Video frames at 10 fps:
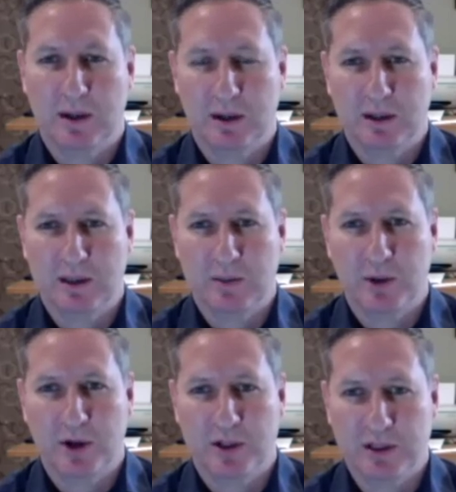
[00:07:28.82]
This
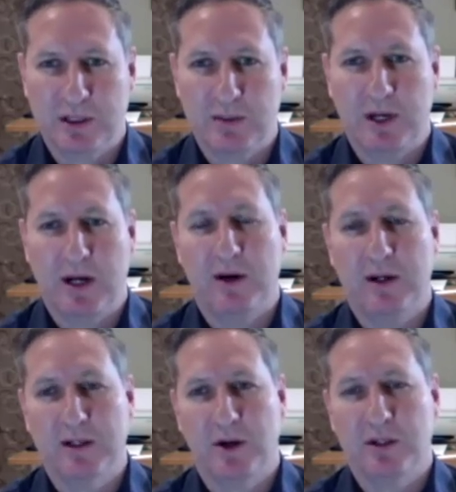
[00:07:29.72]
emergency power
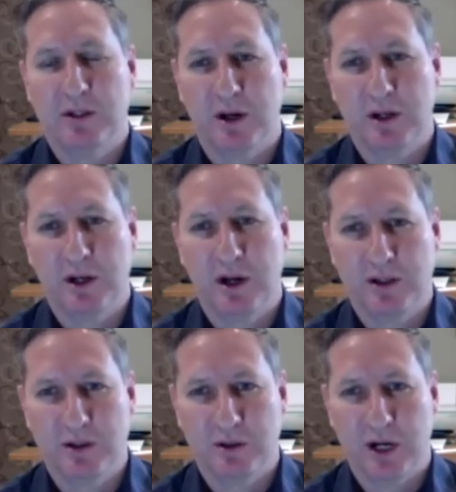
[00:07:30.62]
is only going
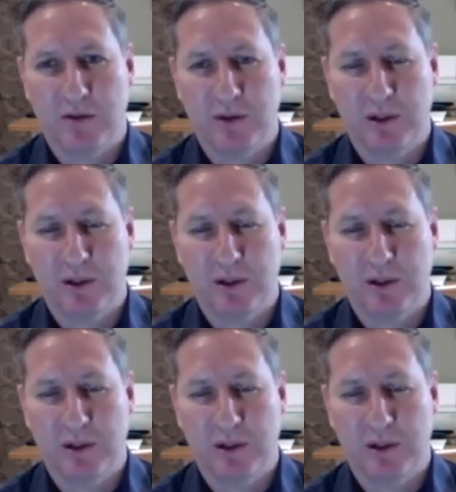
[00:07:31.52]
to arrive,